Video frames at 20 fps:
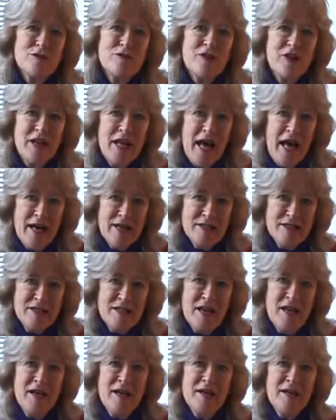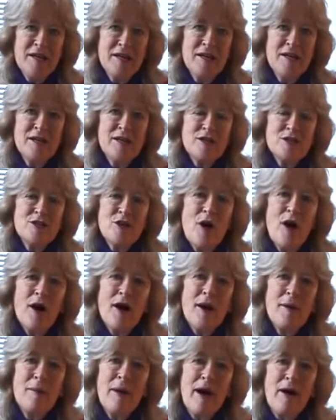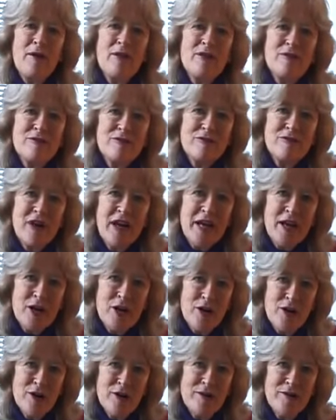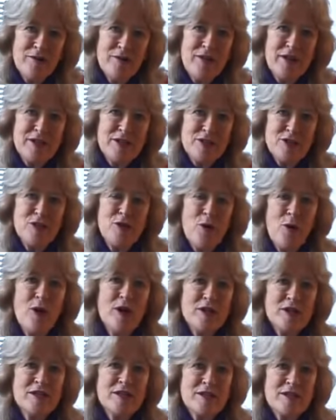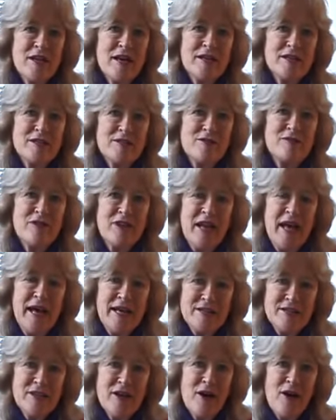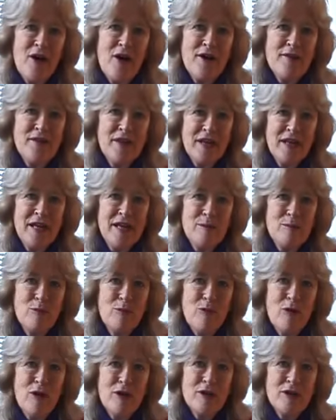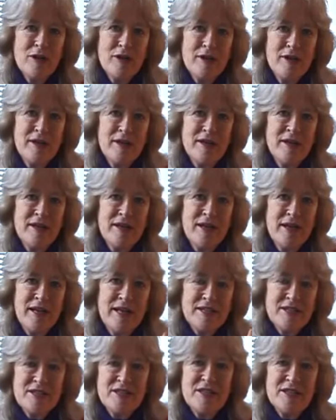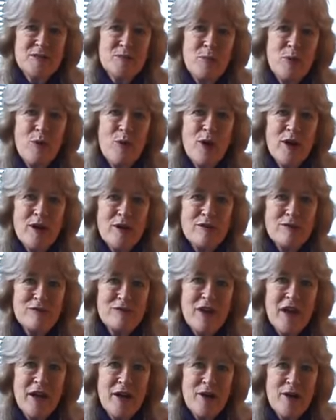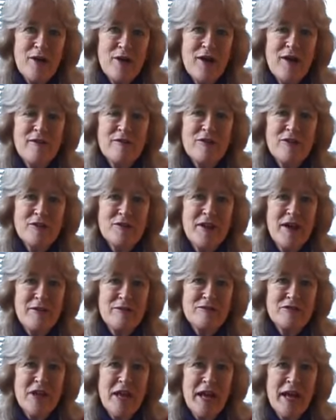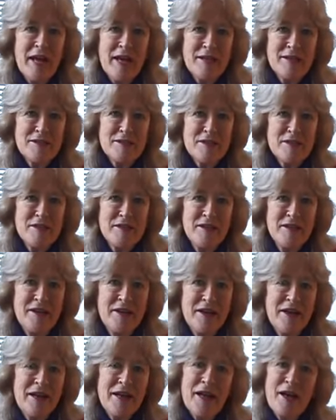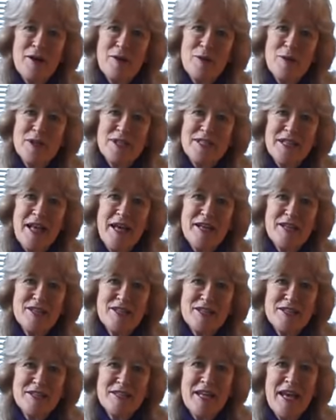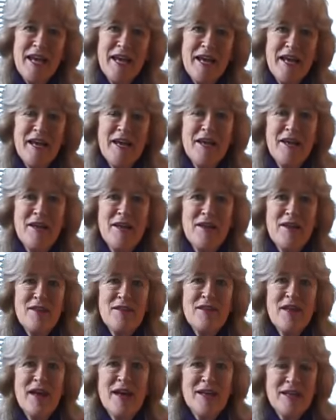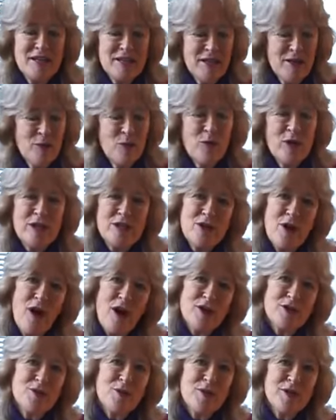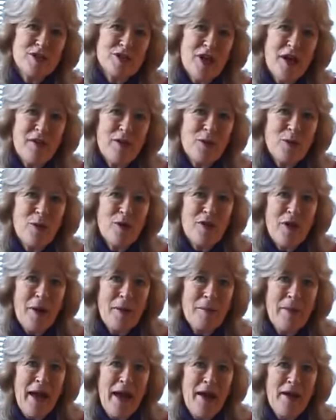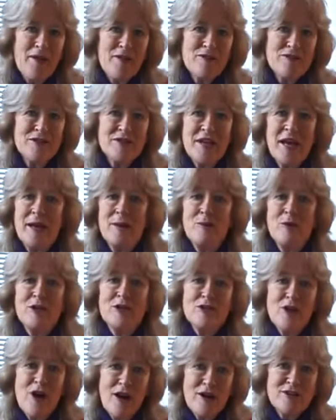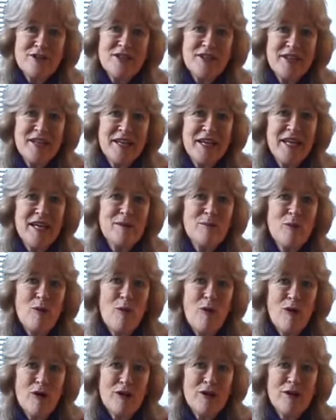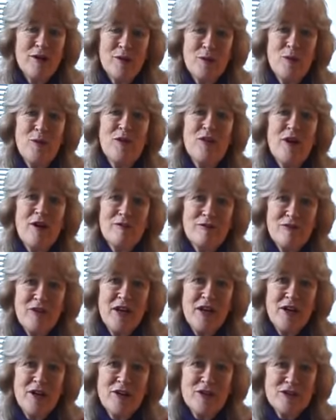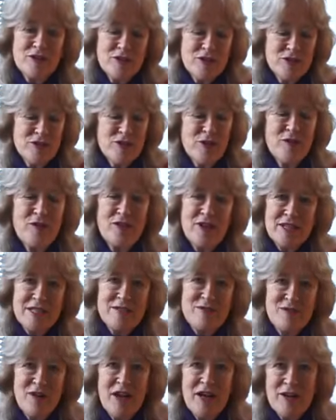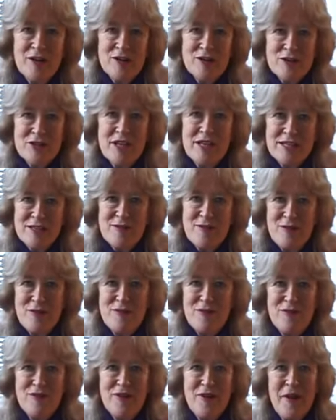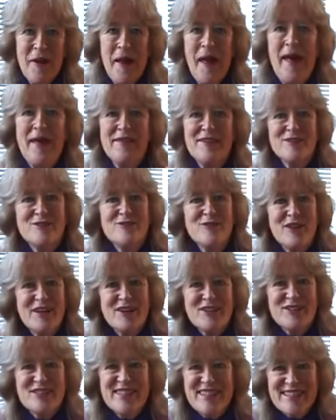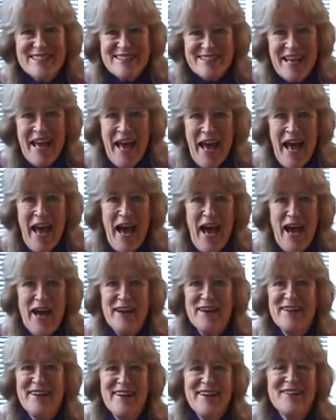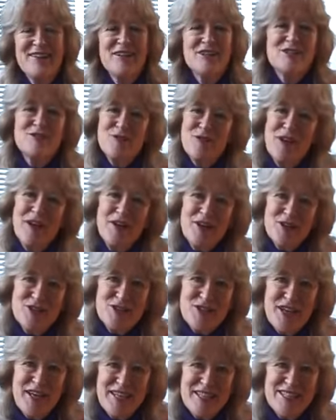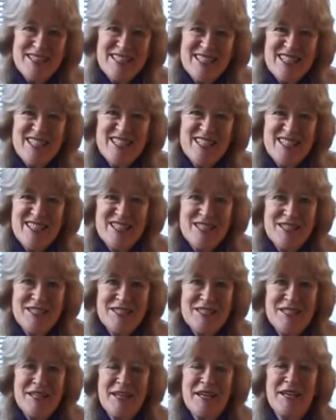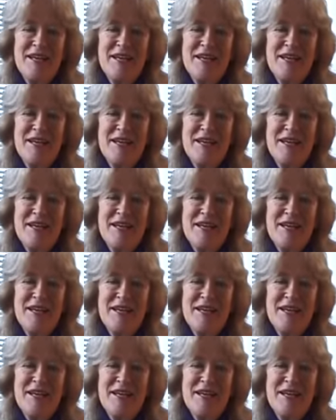Fadassa, talk about the finger that's going to touch Fadassa on the keyboard. It's this pointer finger of the left hand. And I always like to say that we talk to each other with our mouths and we talk to the keyboard with our fingers. So this finger says and this finger says ah, and this finger says s.